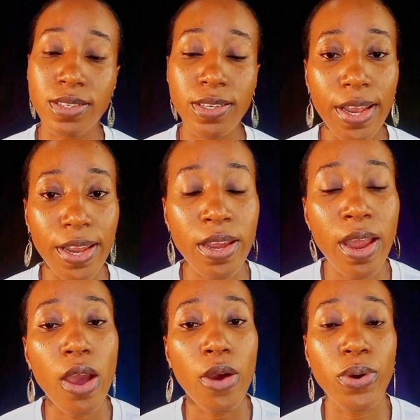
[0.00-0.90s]

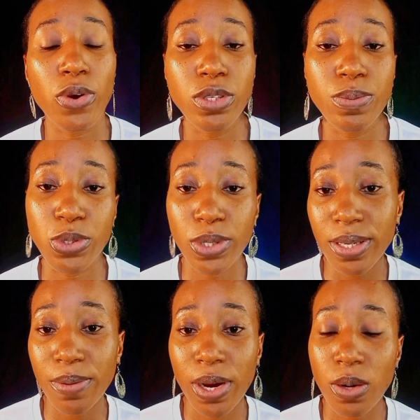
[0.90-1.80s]
Today, we're going to be
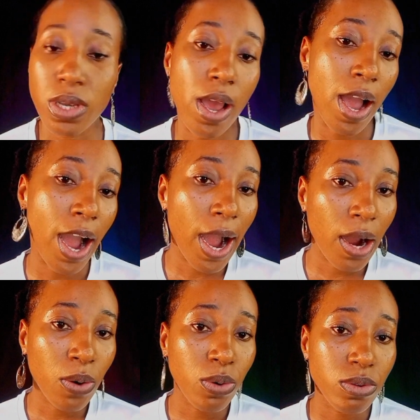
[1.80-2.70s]
talking about
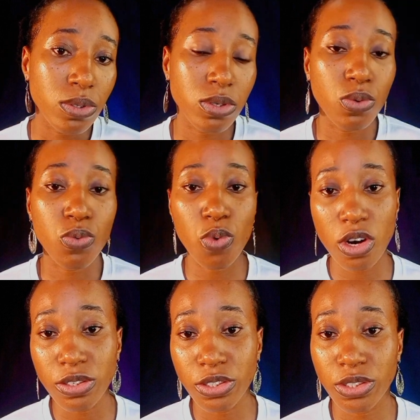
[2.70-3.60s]
how to
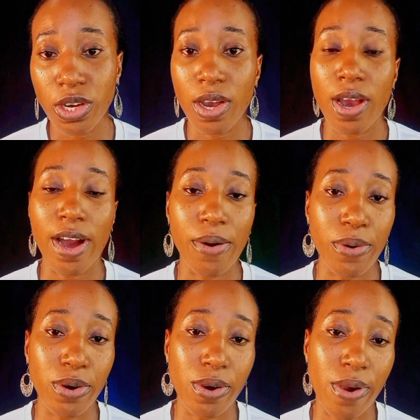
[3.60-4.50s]
wash
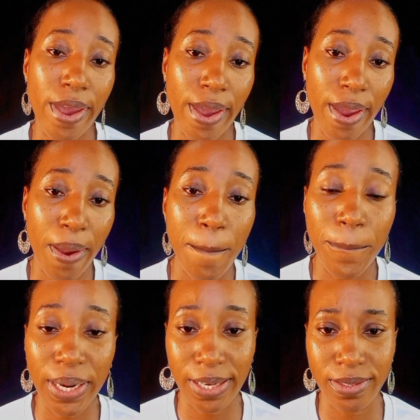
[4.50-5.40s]
our hair
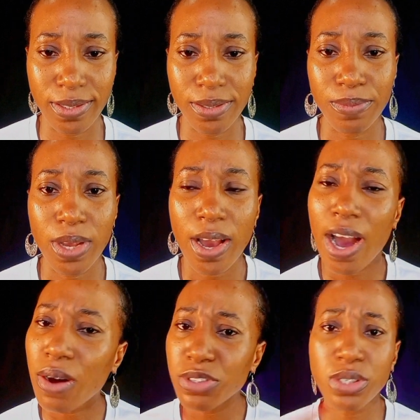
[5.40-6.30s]
blend.
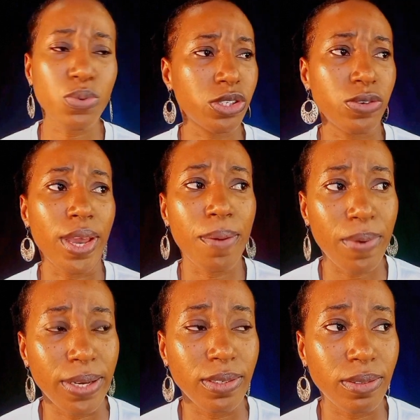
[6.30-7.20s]
How do you wash your hair
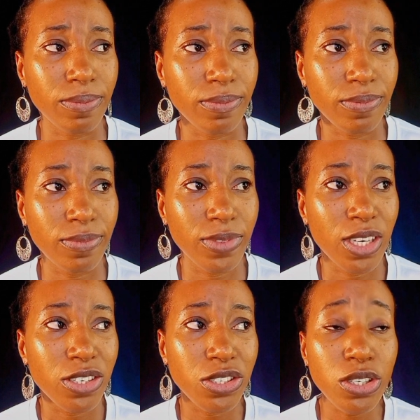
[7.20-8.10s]
blend?
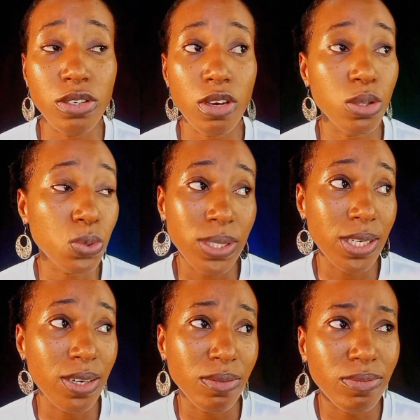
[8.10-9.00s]
Do you use hot
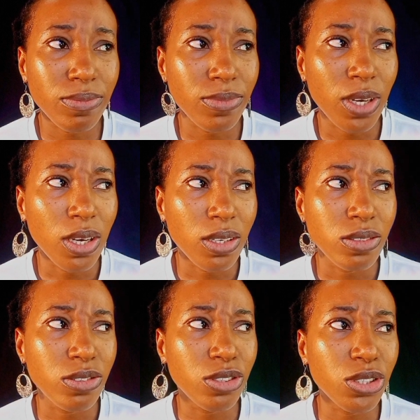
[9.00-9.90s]
water?
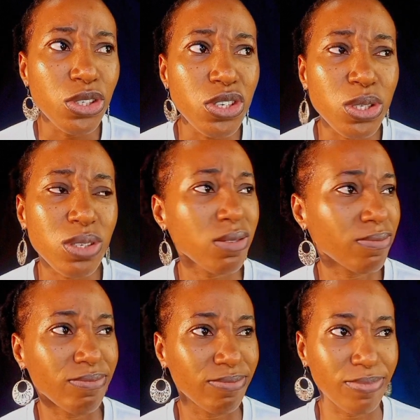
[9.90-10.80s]
Do you
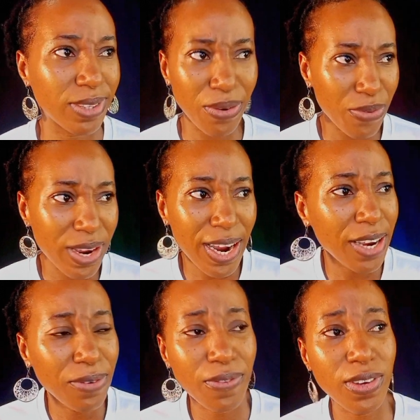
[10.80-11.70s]
use different
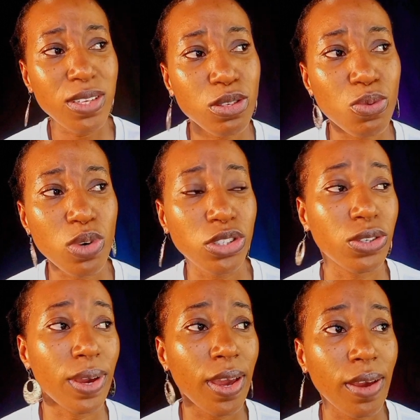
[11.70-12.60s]
kind of things to
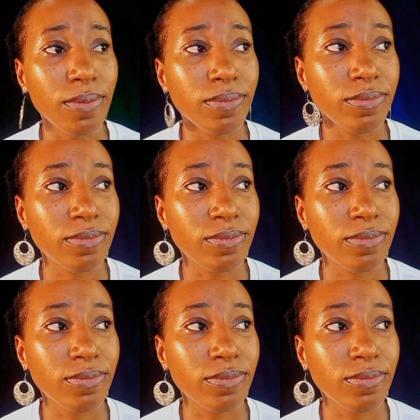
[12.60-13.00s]
wash your hair?